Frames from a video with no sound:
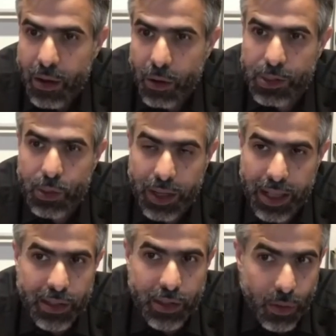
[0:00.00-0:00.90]
Also, where
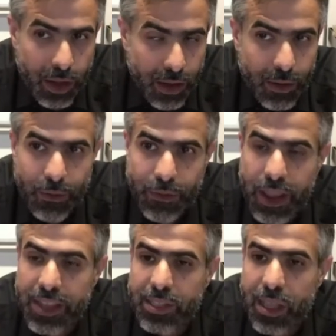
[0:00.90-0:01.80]
I do a lot of
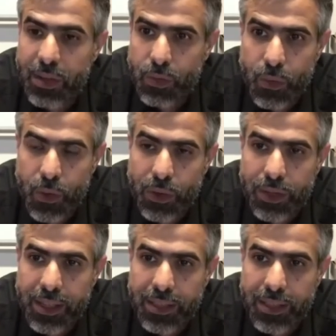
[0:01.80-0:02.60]
nice artwork